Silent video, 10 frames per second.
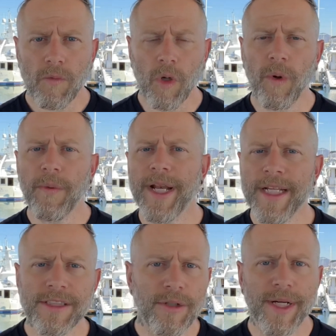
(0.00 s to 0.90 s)
we went
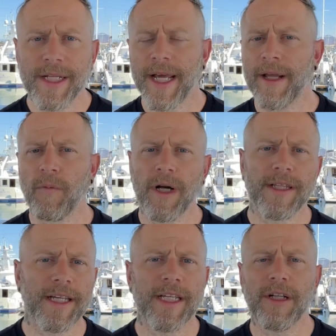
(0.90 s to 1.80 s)
into it, and one
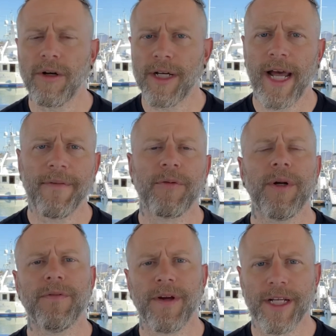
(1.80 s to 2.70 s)
thing he noted after we
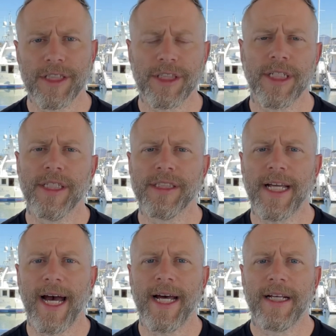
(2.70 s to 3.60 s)
were finished is
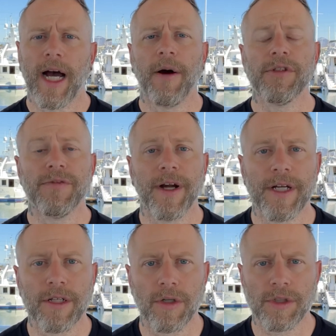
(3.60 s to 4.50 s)
that I was very
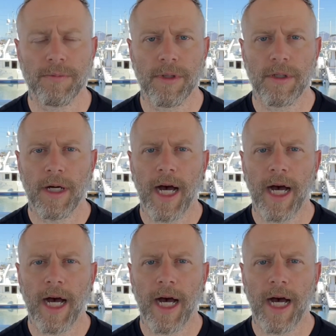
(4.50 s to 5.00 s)
coachable.